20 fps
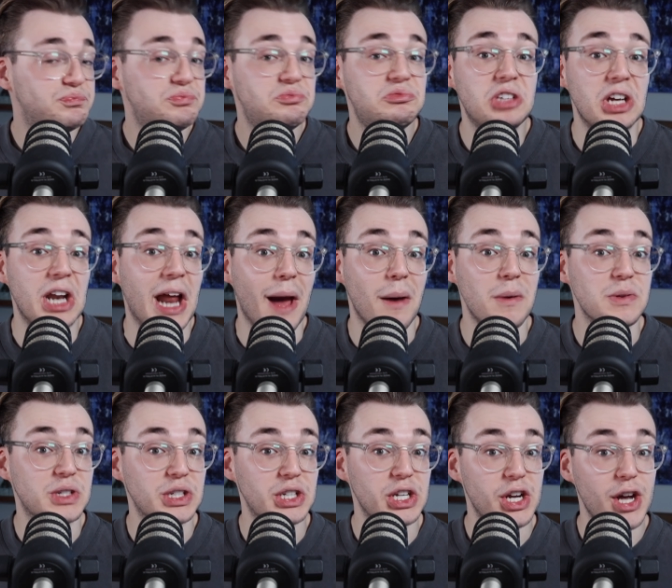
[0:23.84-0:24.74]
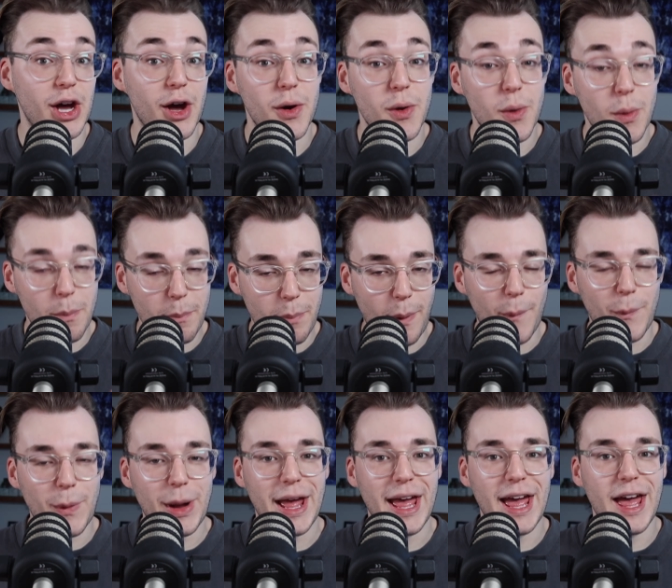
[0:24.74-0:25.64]
don't know how it's going to go, but
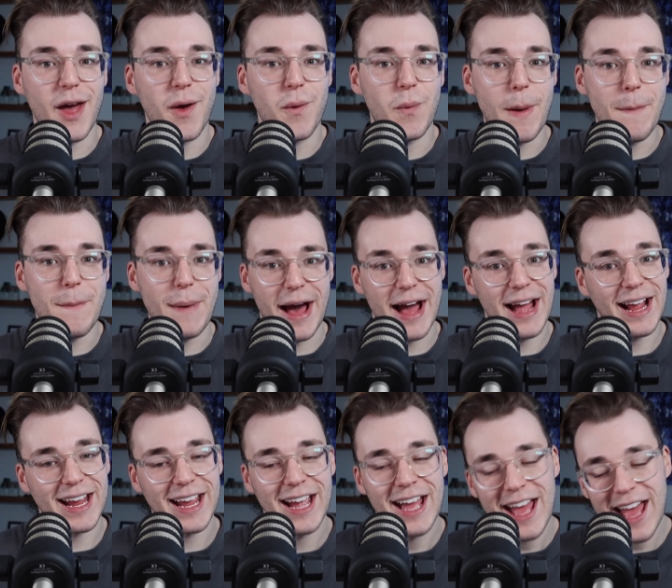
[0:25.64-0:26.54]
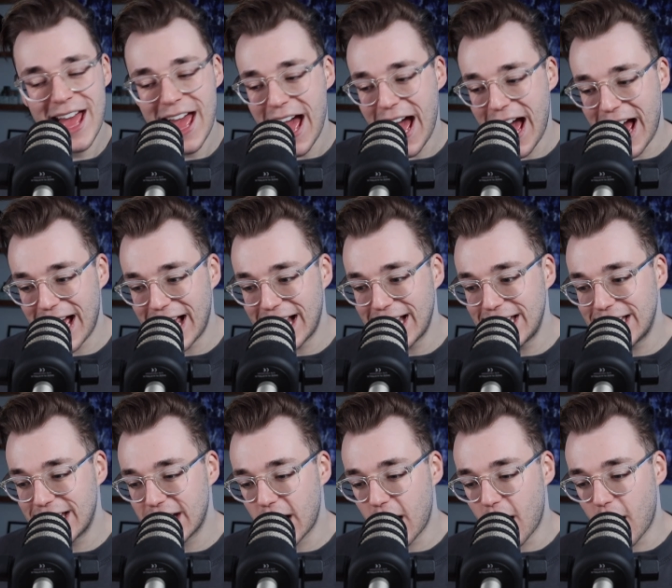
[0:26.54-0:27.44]
we're here, we're back.
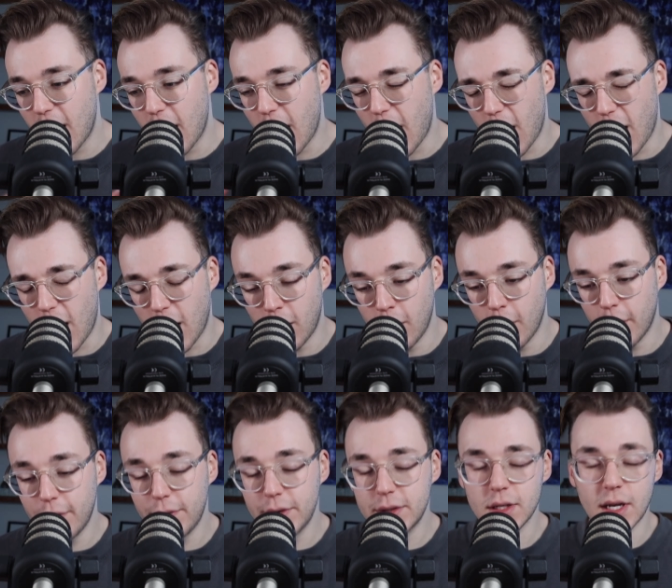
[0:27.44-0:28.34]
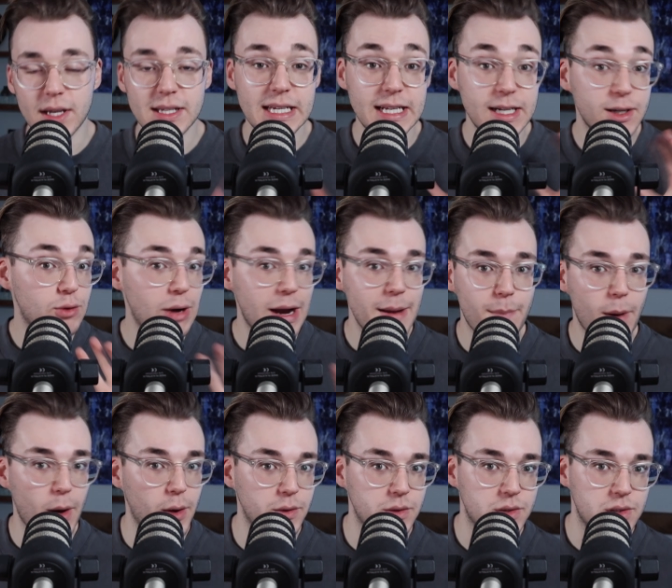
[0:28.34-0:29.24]
And a lot of I seen a great
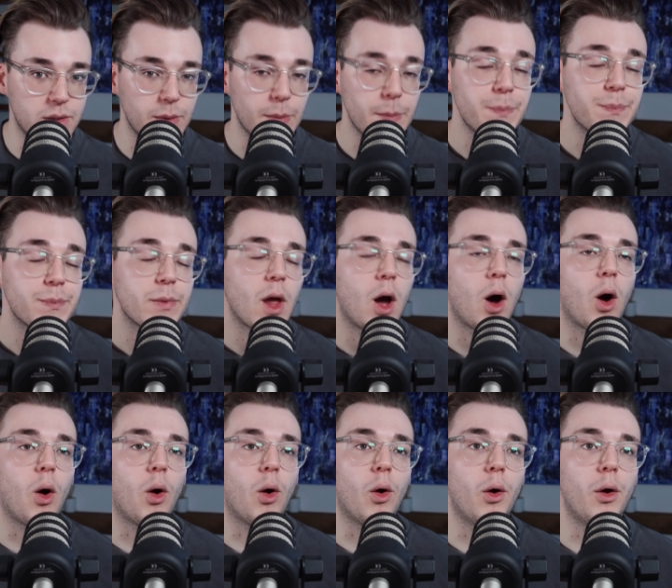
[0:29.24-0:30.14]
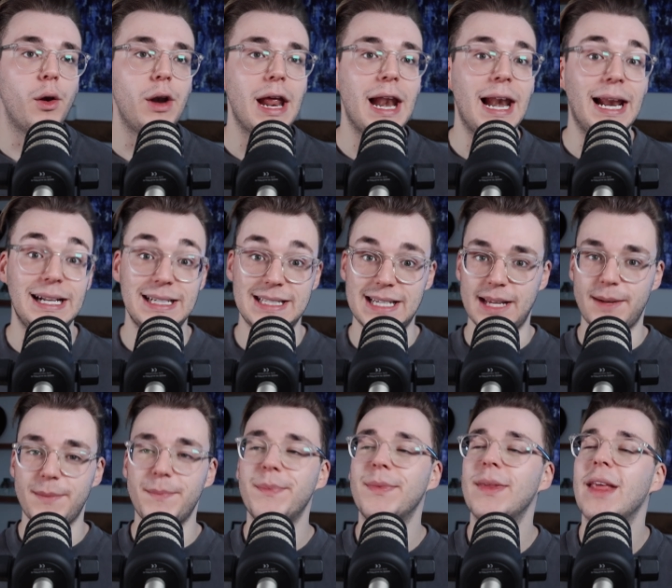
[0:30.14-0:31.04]
post on
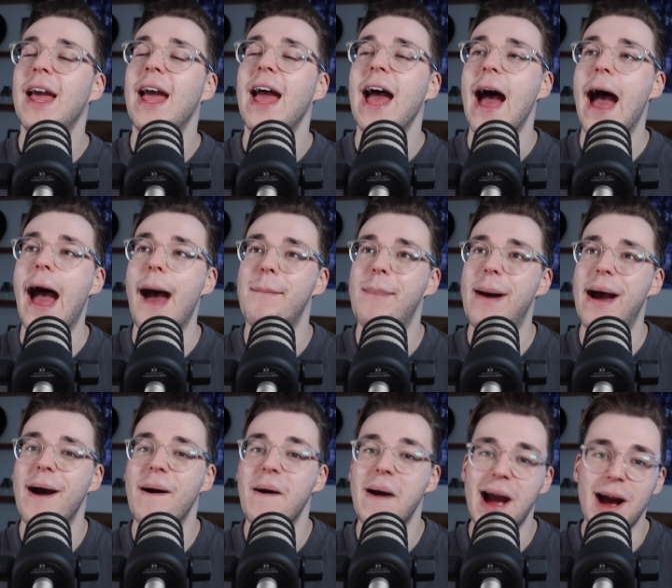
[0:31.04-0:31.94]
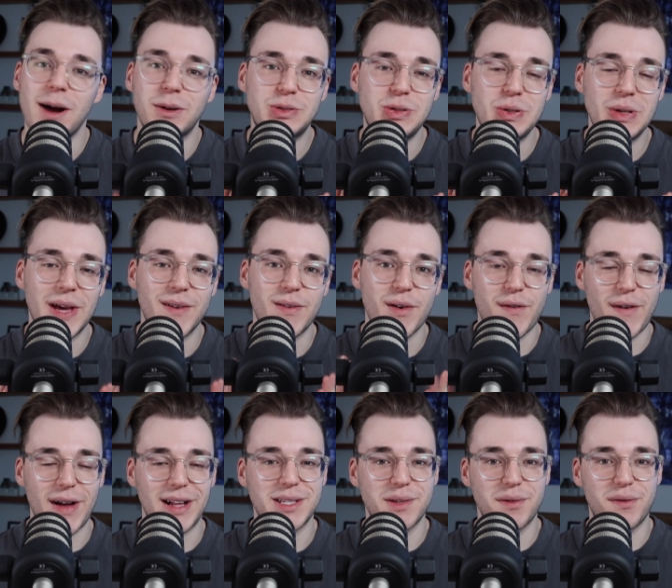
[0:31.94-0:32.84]
LinkedIn about how to give
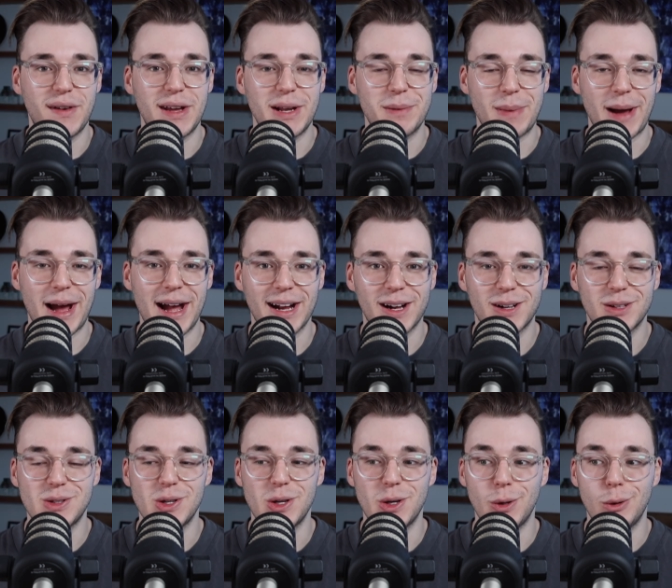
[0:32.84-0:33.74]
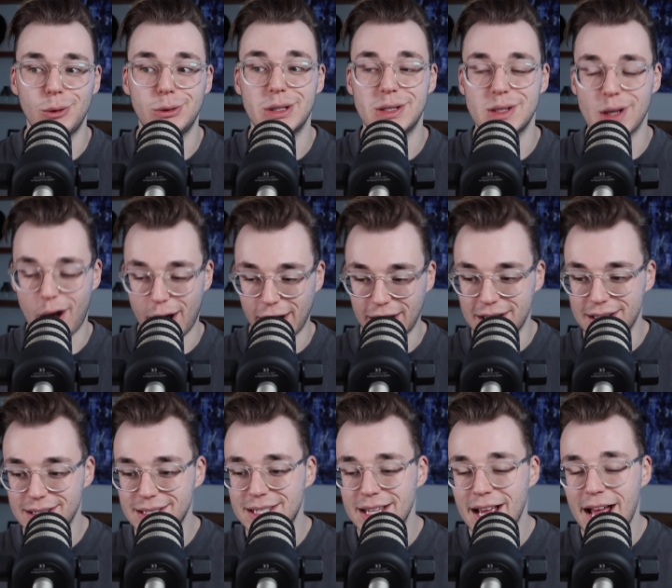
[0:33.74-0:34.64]
effective feedback to
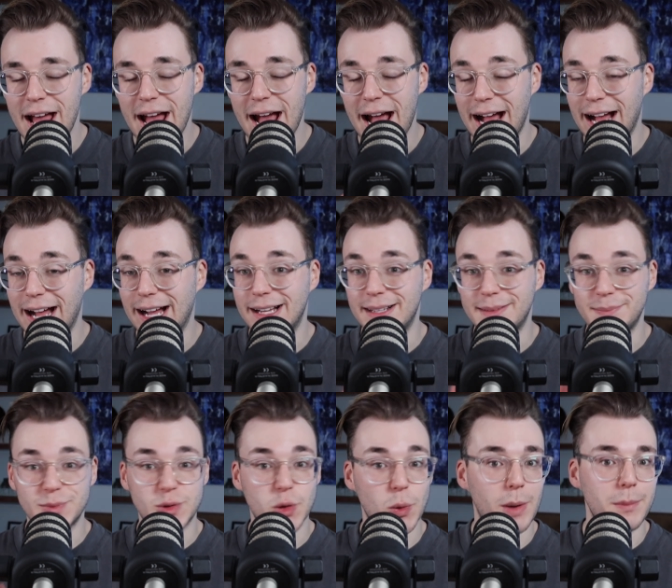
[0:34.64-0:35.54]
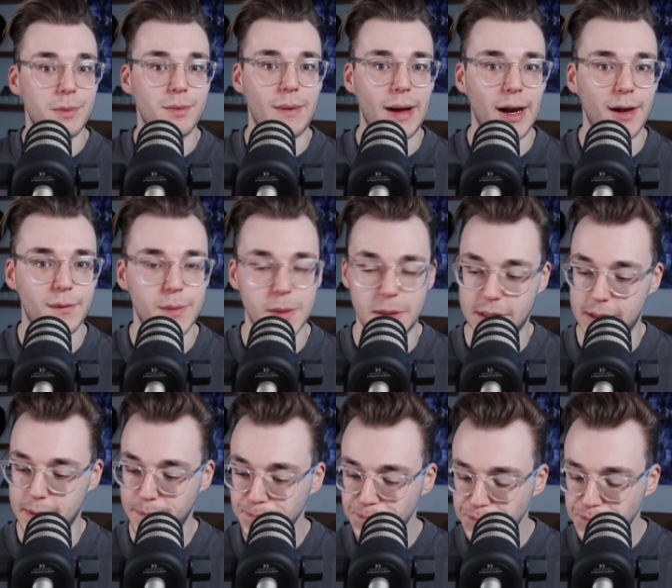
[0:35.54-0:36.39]
designers, to web developers.